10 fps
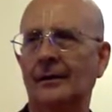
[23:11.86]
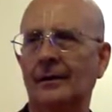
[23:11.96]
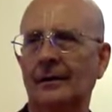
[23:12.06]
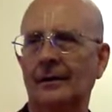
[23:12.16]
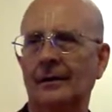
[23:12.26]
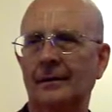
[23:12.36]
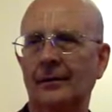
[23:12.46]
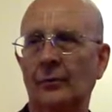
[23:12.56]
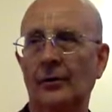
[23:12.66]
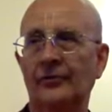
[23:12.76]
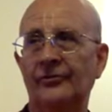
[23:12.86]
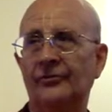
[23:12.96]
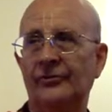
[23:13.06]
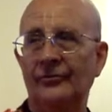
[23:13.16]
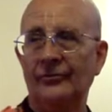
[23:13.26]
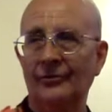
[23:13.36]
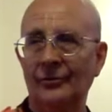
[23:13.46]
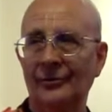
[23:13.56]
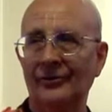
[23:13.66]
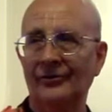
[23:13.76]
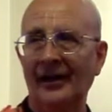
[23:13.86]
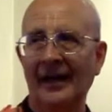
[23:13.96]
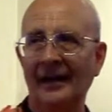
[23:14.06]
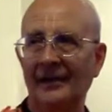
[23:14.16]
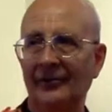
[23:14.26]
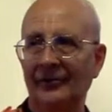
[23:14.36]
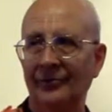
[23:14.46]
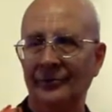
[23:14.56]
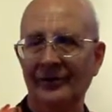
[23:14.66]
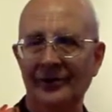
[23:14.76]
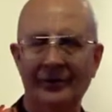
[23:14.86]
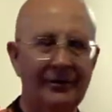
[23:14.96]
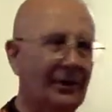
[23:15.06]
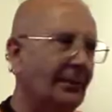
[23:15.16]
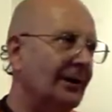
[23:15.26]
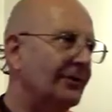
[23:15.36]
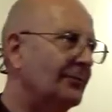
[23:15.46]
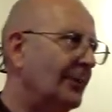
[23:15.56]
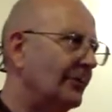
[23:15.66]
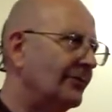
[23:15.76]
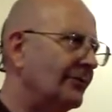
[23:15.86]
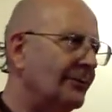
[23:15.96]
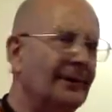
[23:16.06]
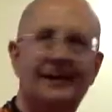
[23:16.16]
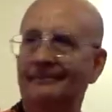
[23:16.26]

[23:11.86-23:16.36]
Of course, you could say this was either double exposure, but